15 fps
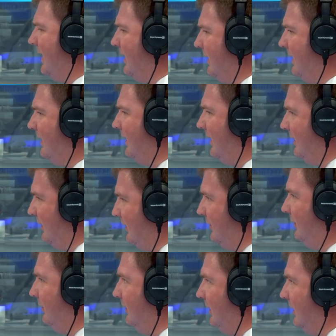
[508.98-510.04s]

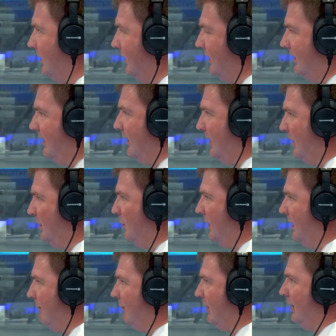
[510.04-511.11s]
antithetical to how
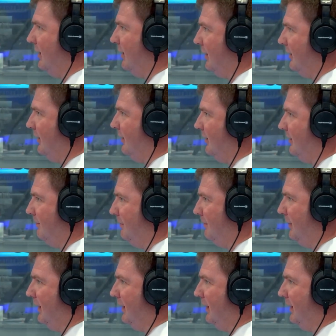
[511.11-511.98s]
we run our